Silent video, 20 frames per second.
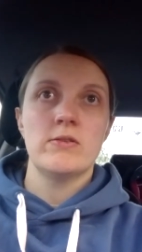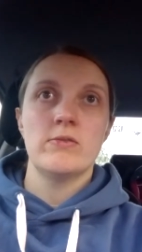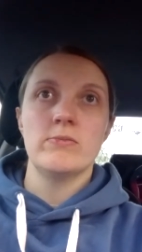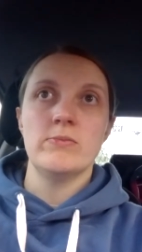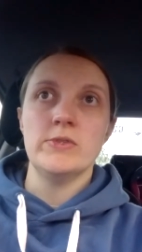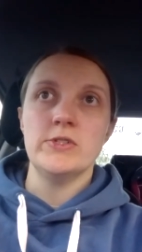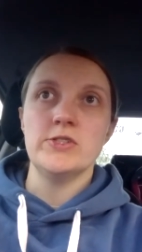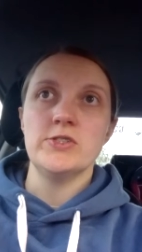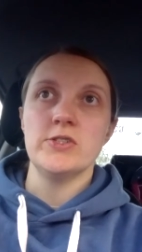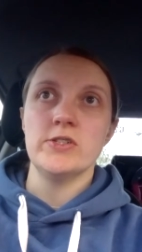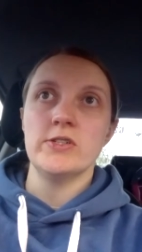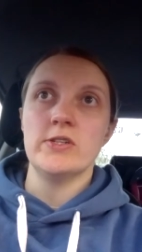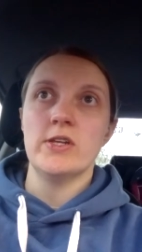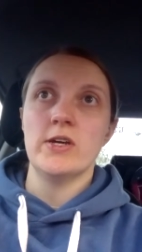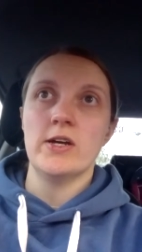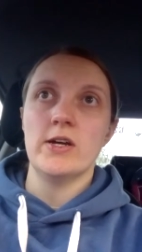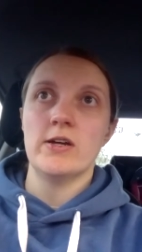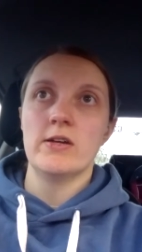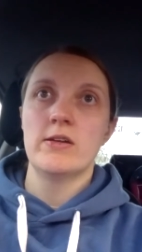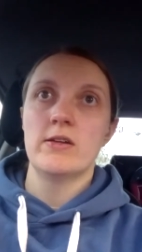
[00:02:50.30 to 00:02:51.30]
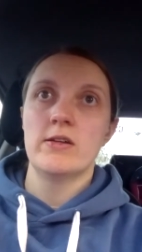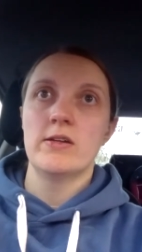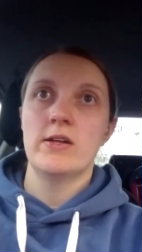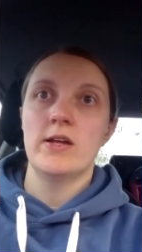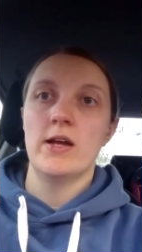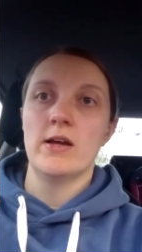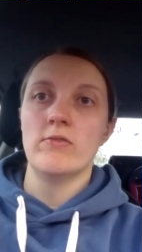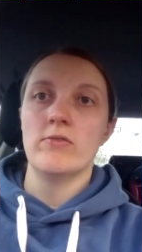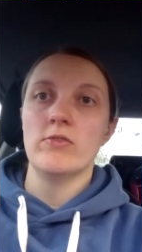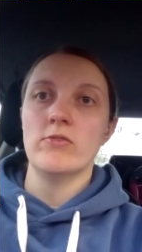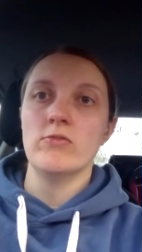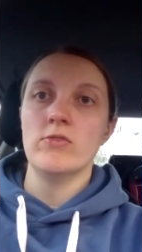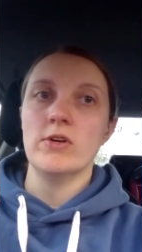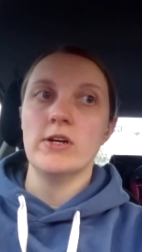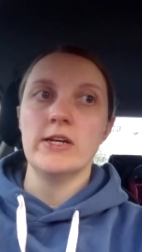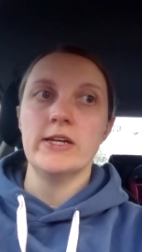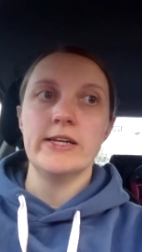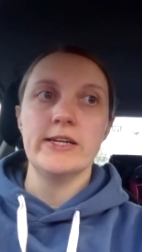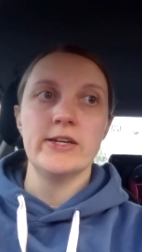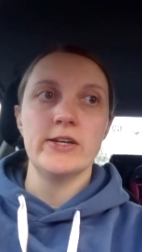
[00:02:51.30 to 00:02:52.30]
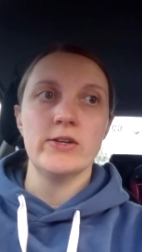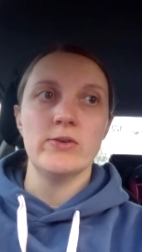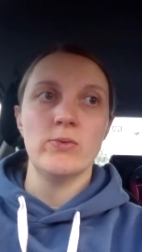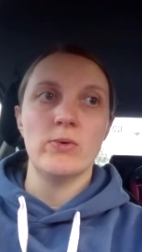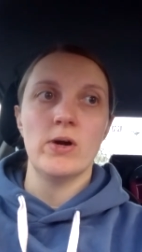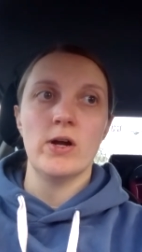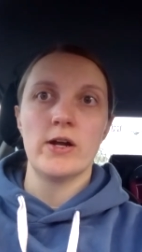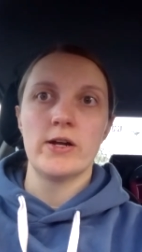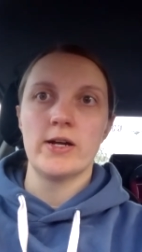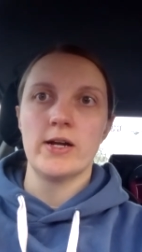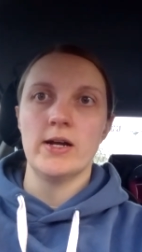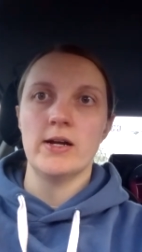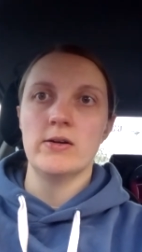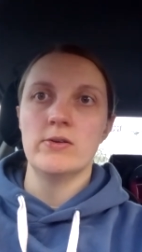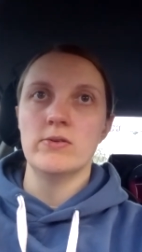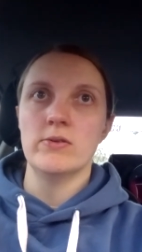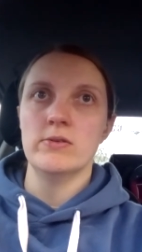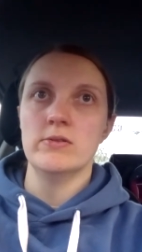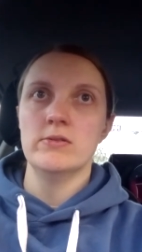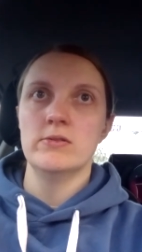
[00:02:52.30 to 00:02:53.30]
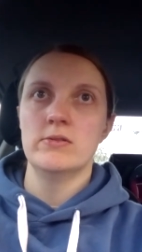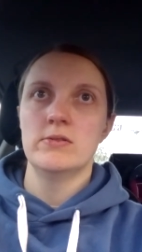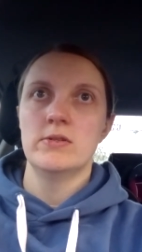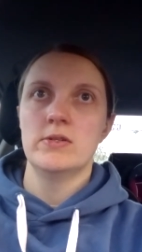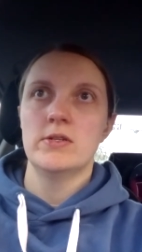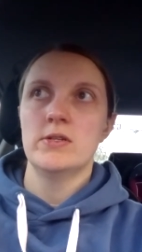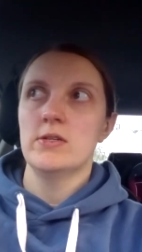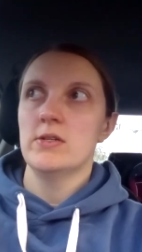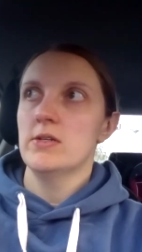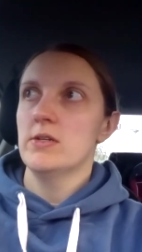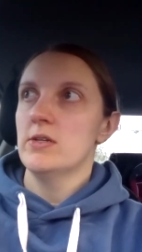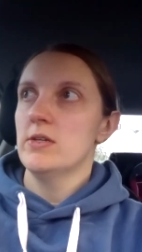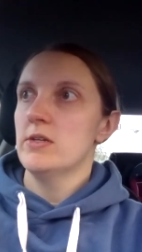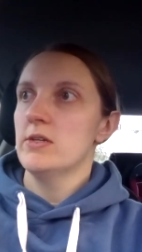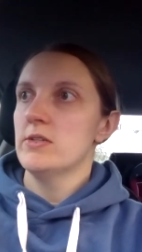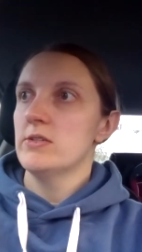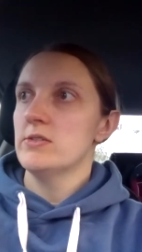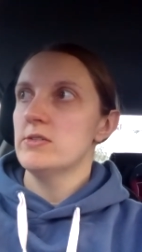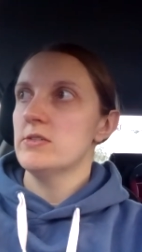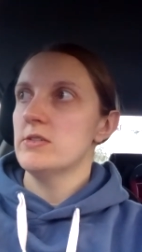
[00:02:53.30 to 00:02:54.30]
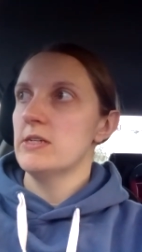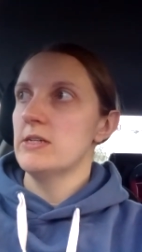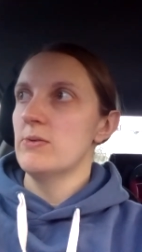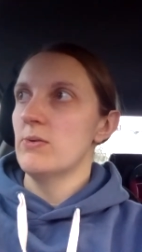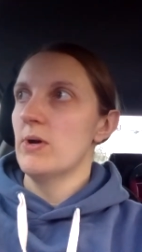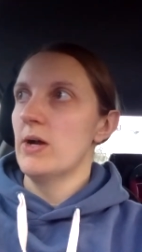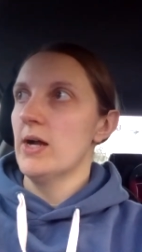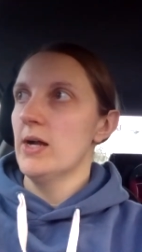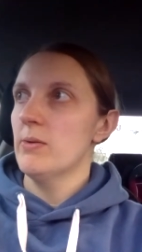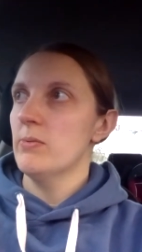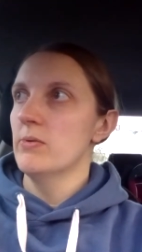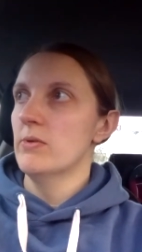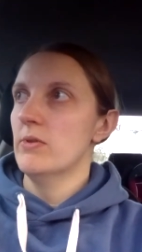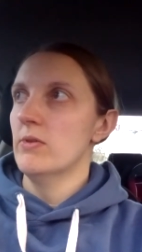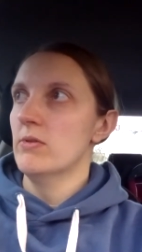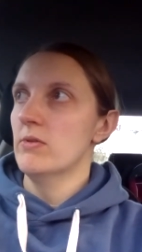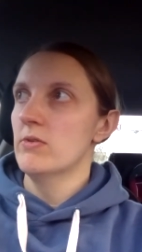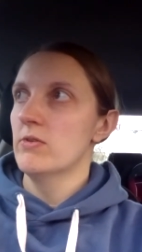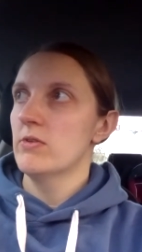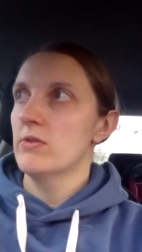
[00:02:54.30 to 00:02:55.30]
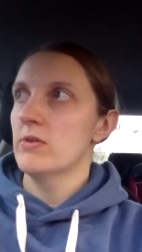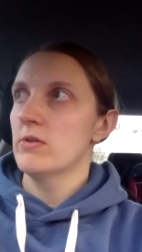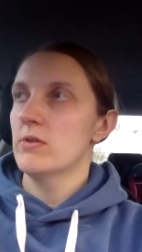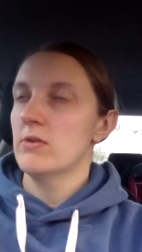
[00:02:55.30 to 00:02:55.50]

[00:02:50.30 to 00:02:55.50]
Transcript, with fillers: we should uh, have a really good workout and see what happens.